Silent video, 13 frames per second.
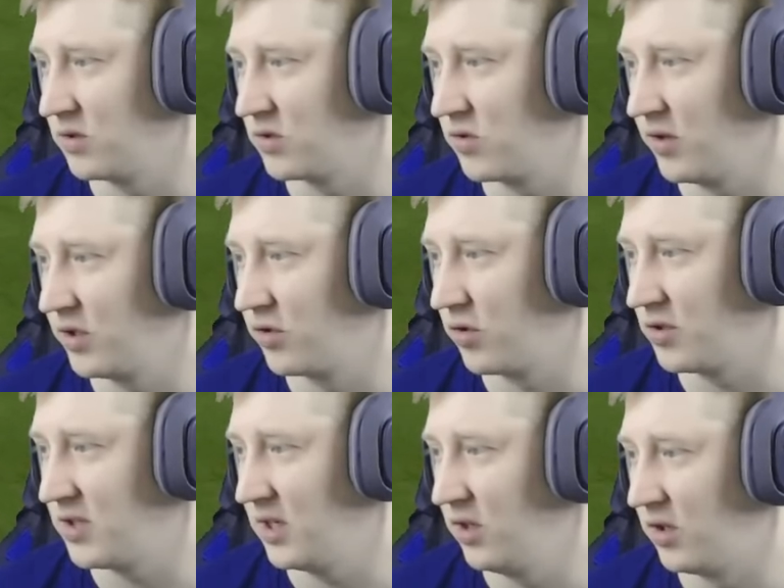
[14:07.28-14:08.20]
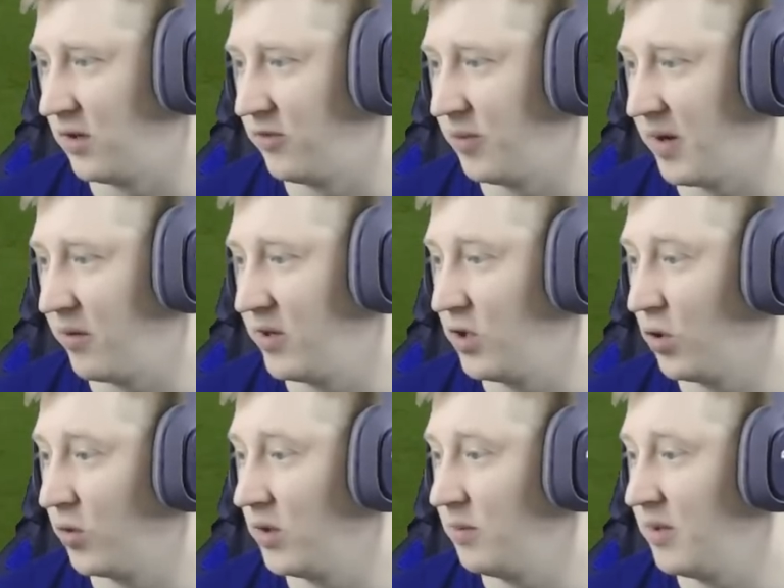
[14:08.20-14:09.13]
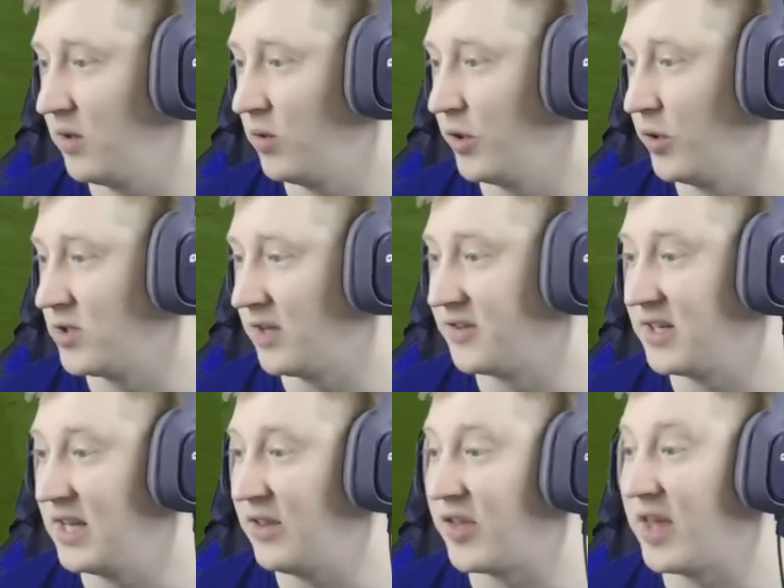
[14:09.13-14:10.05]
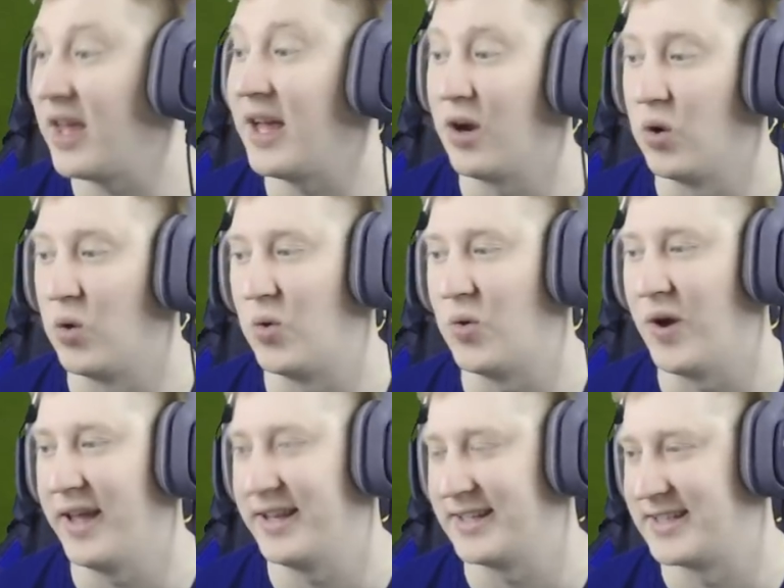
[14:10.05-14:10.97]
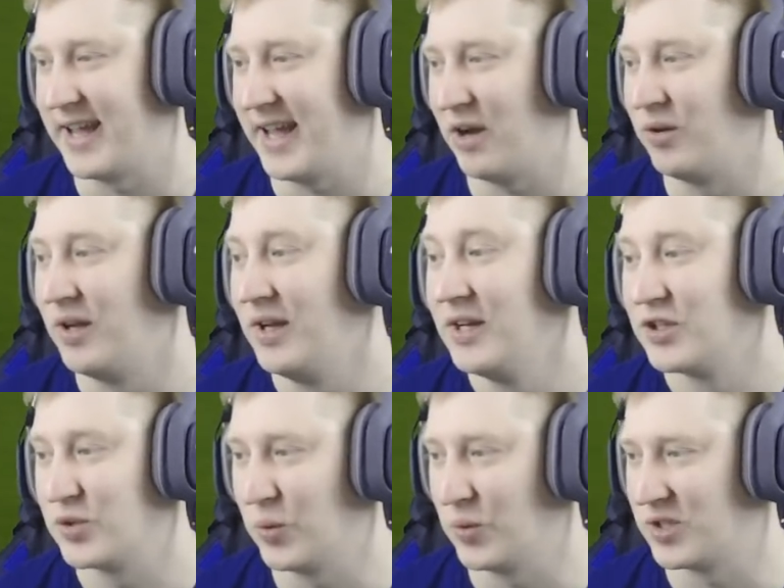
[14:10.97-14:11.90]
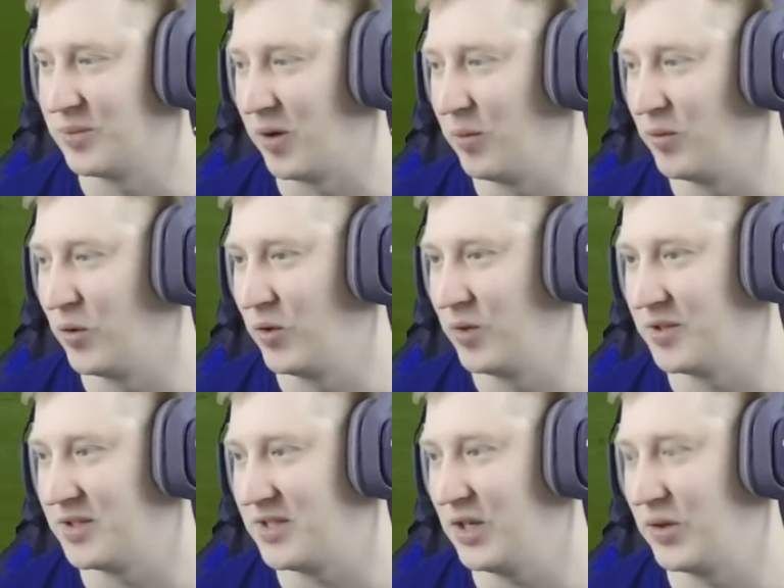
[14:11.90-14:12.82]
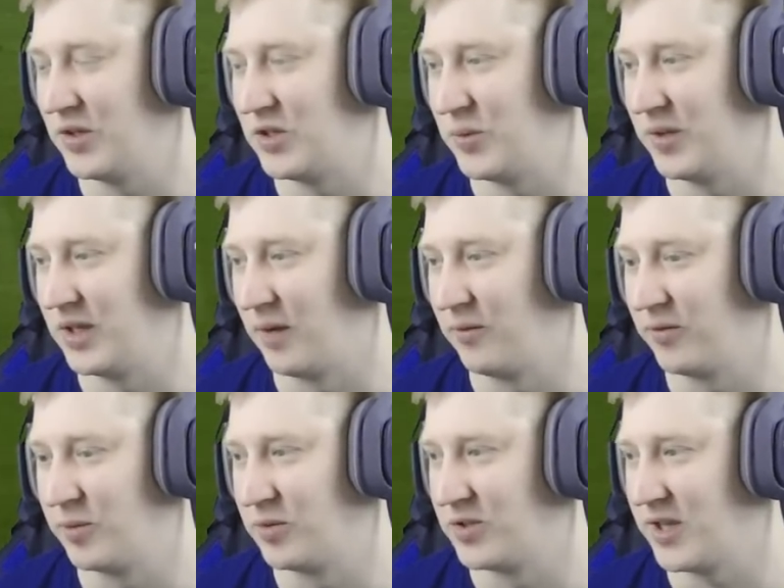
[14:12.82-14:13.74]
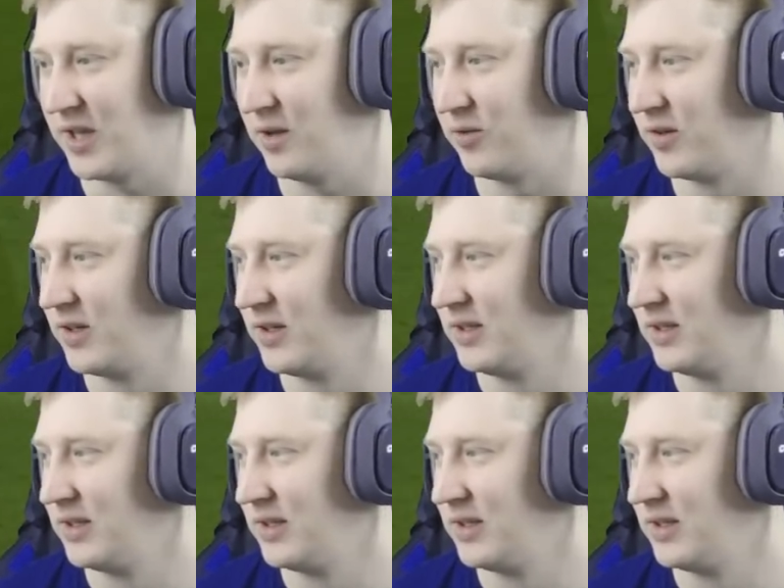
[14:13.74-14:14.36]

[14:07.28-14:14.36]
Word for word: Try and cross it, looking for Barry Kaur in the middle, who's underneath it. Oh, header down towards the bottom corner, but Segrist with a comfortable save.